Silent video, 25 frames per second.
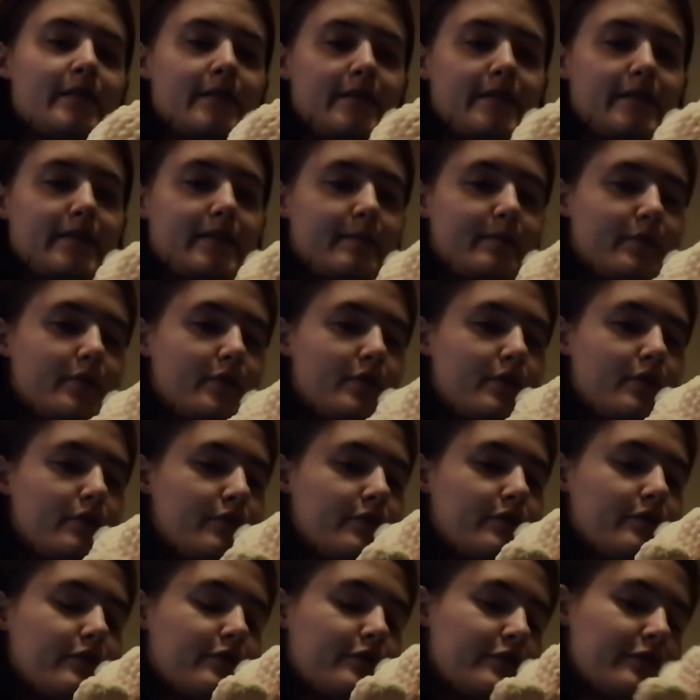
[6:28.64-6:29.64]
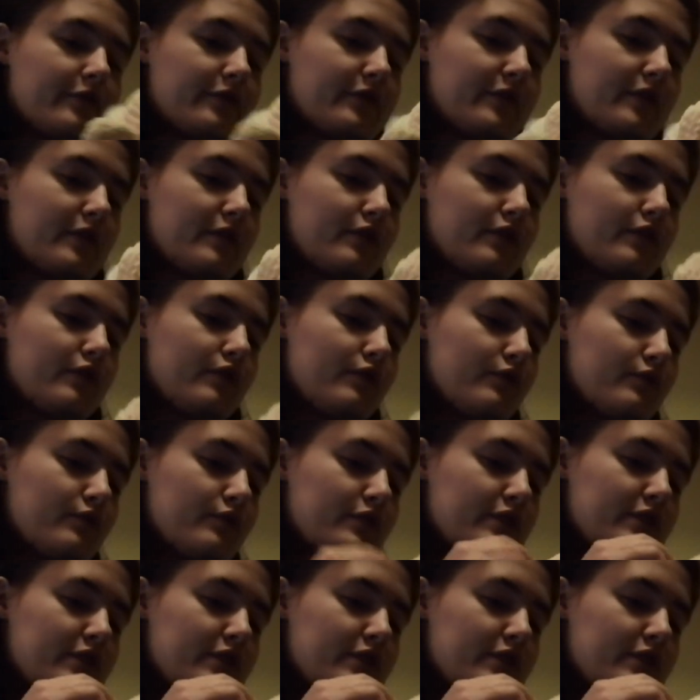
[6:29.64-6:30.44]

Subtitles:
And I'm going to continue